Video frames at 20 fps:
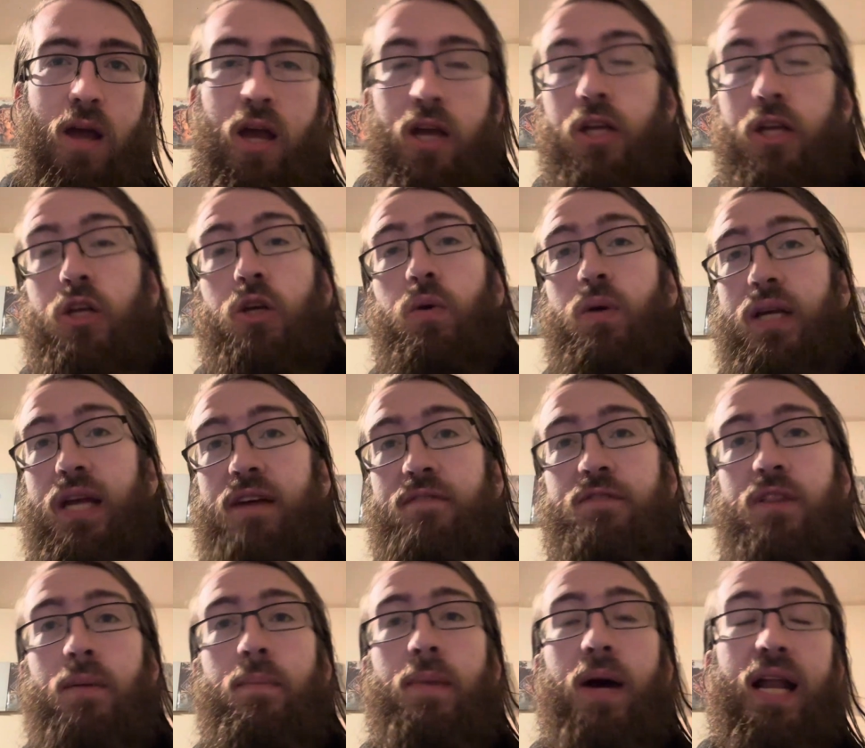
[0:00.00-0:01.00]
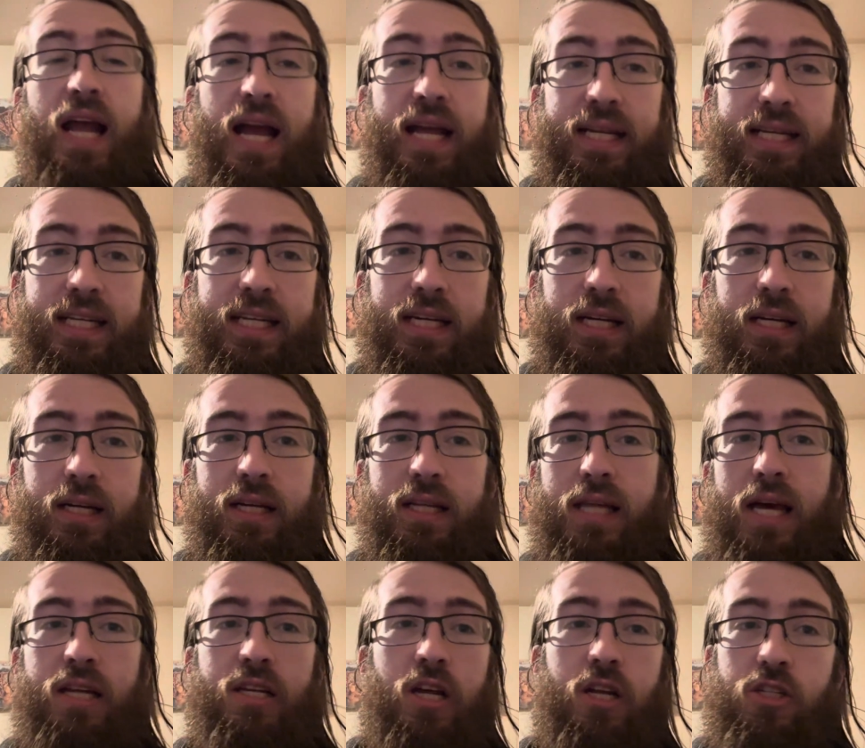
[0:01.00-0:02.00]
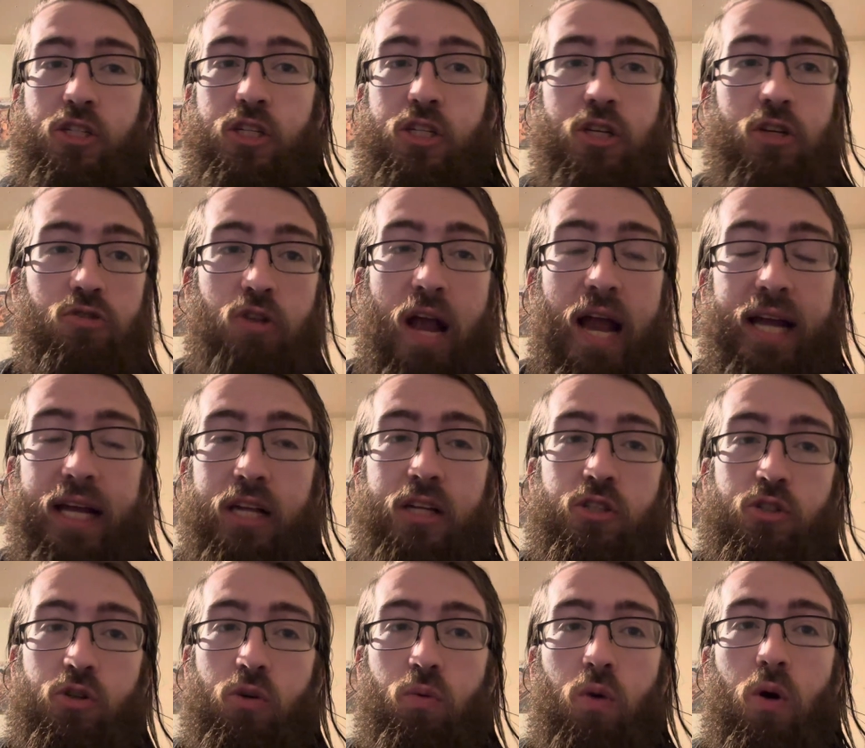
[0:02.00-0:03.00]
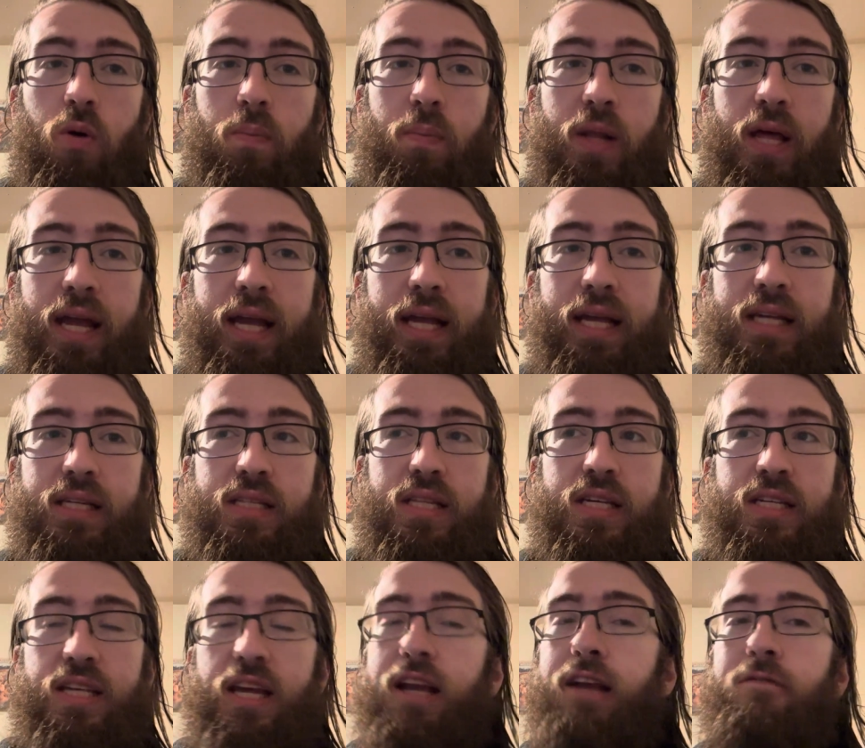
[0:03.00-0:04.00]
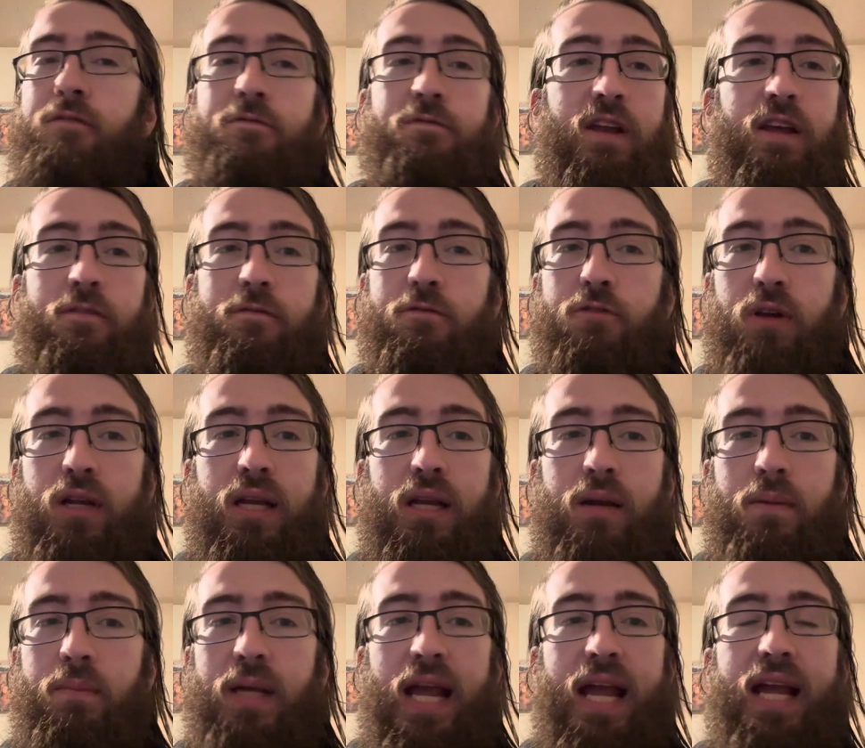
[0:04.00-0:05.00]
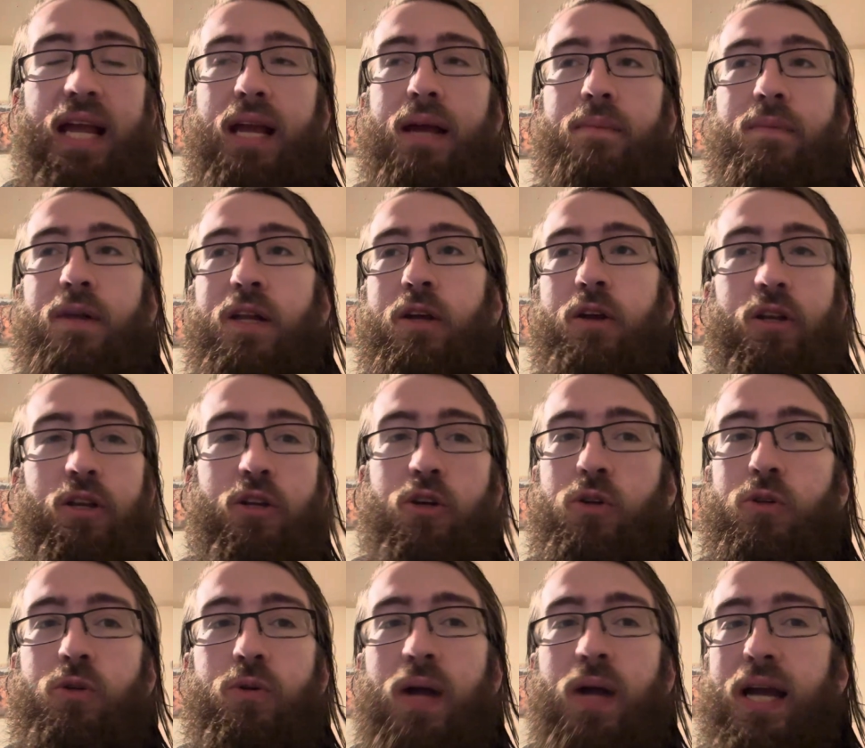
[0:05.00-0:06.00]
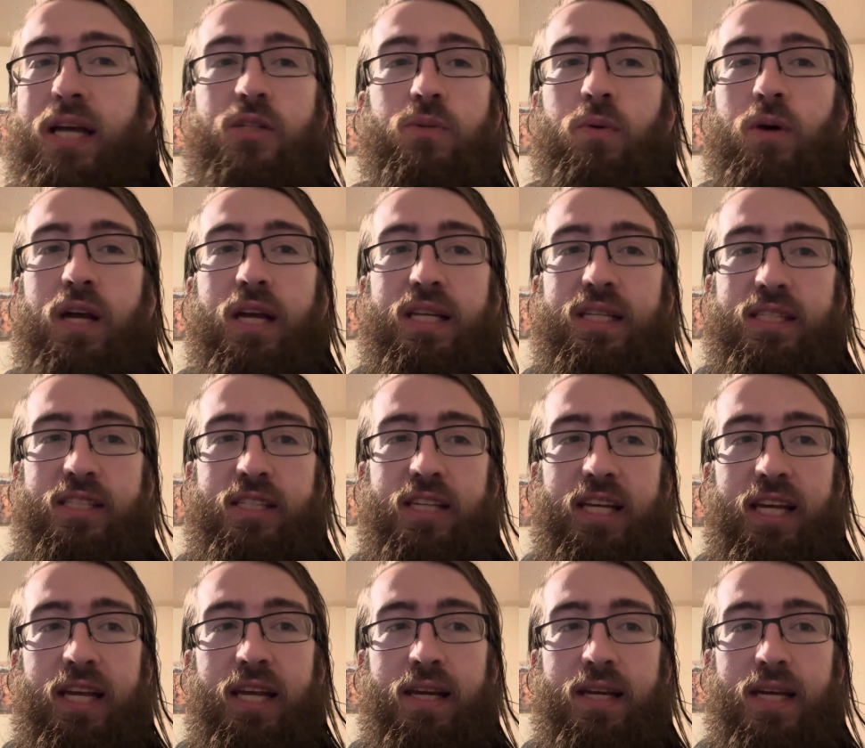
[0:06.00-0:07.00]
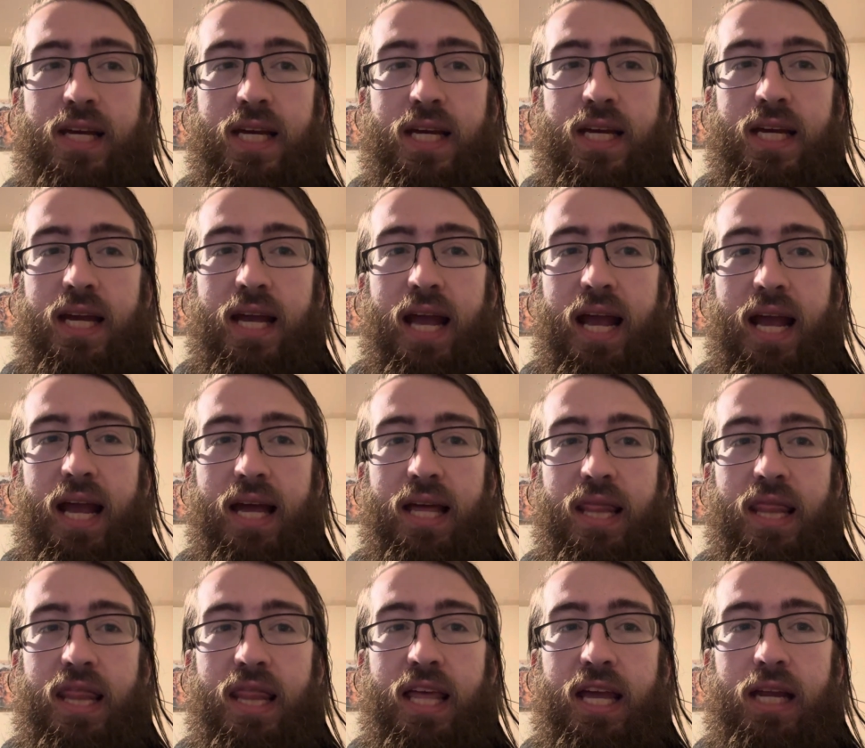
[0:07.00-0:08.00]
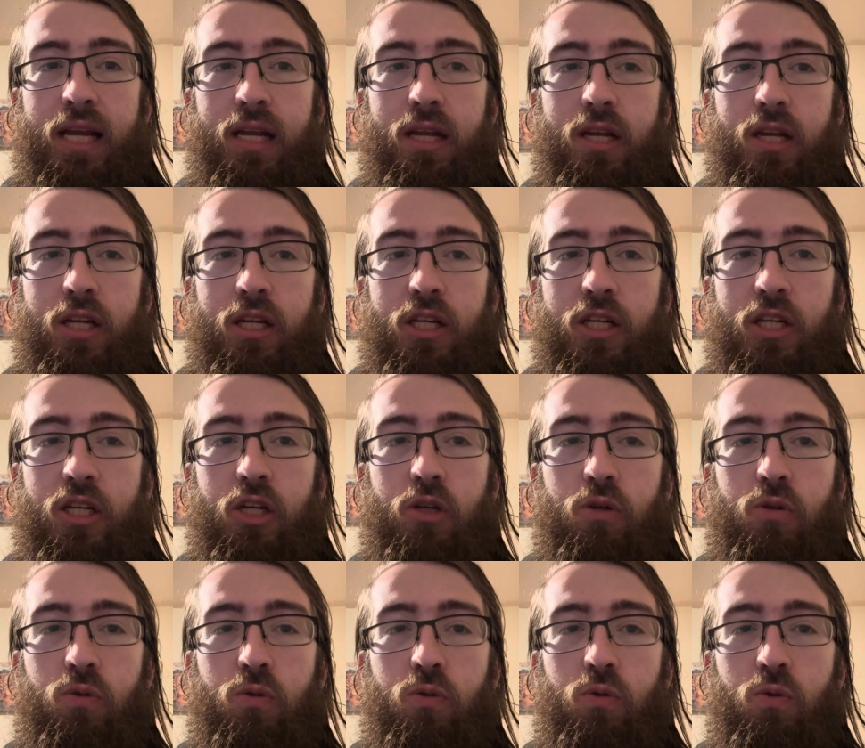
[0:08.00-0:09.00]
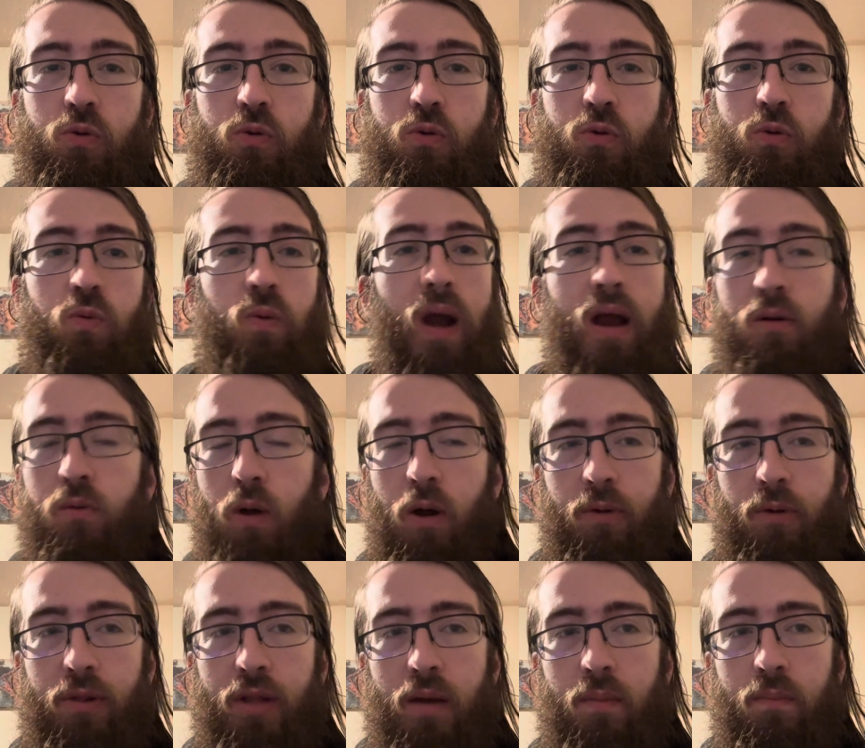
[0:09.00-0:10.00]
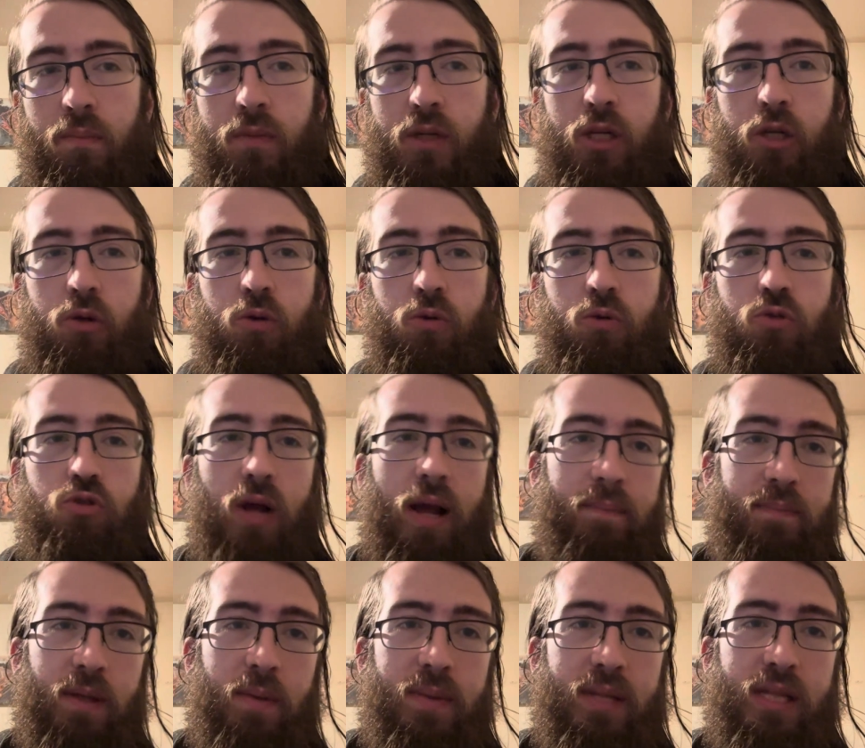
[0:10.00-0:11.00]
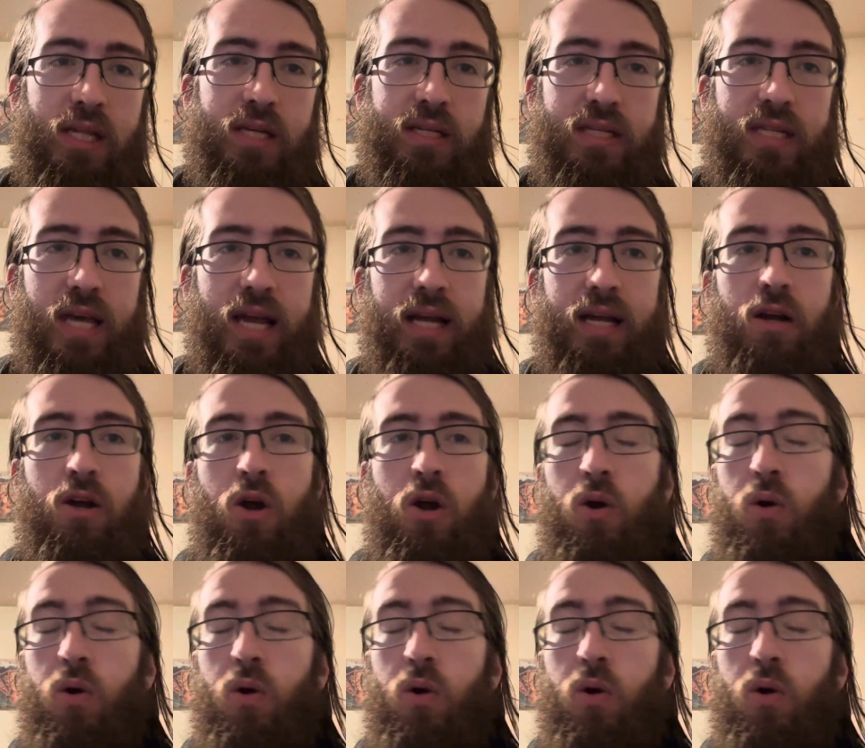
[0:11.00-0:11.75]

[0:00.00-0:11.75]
You give them an idea that Dungeons & Dragons or role-playing is this infinite freedom game and you can do X, Y, and Z, and then you railroad them. You trap them in this thing.